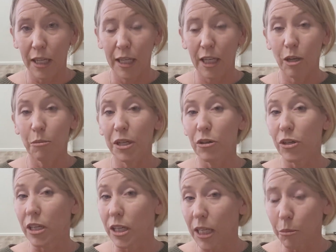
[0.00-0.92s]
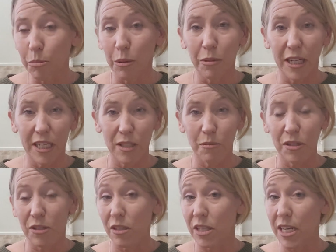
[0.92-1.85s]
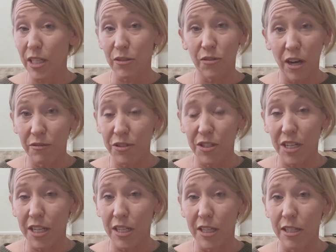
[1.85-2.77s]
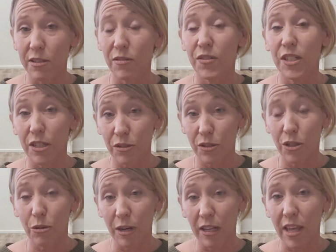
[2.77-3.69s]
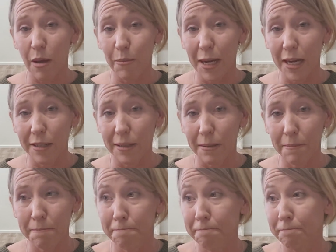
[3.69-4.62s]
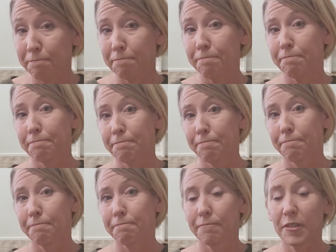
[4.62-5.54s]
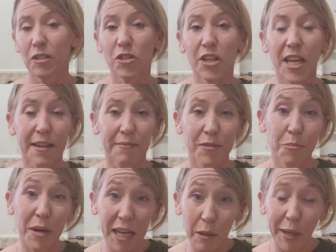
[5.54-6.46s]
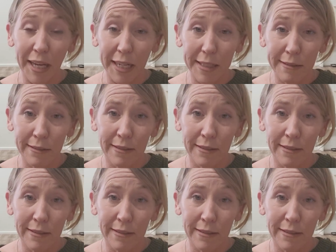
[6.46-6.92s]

He'll be looking at hip replacements in the next 5 to 10 years if he doesn't correct that pattern. So yeah, the back pain